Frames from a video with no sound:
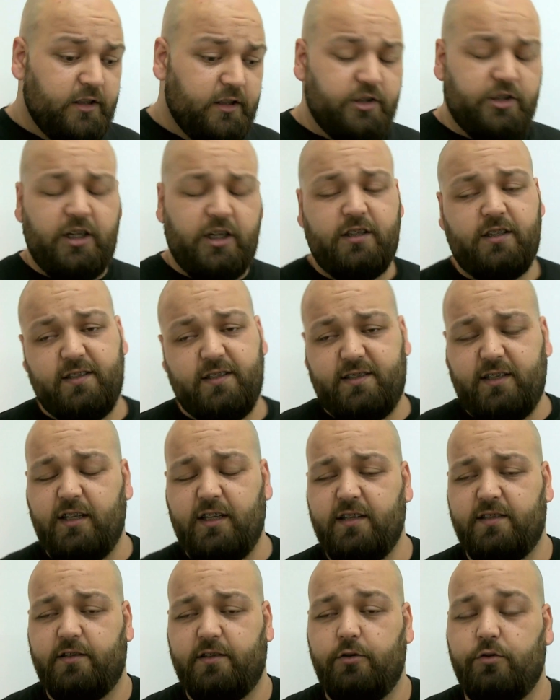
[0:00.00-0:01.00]
tried to sell
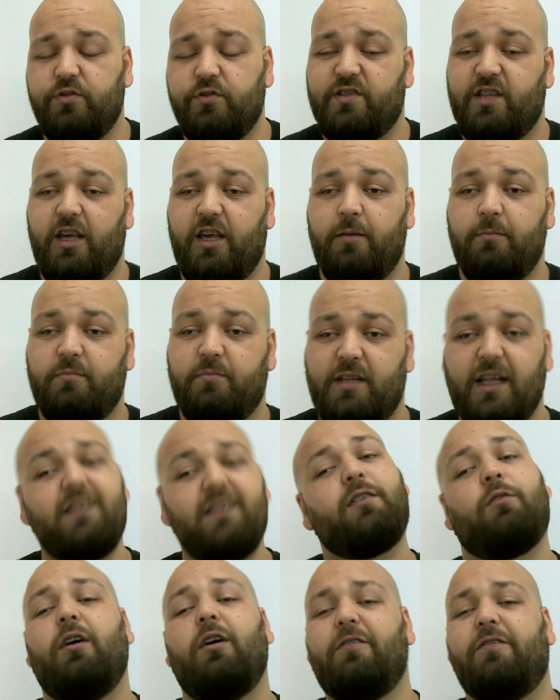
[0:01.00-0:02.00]
us a used game. That's
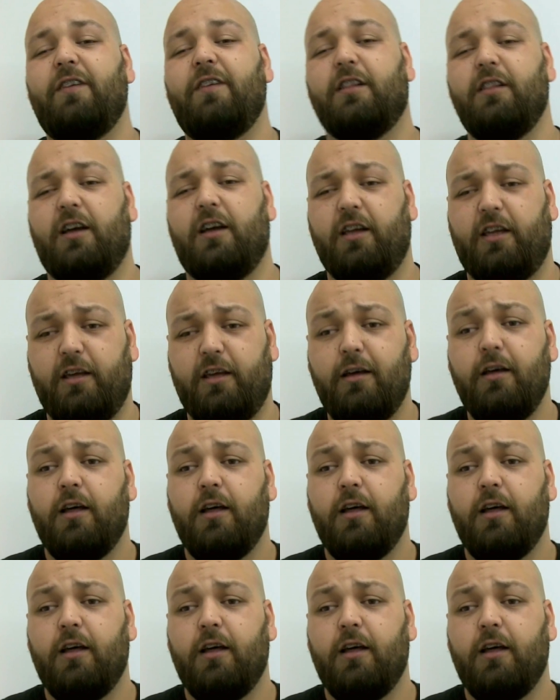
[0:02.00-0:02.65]
how I feel like.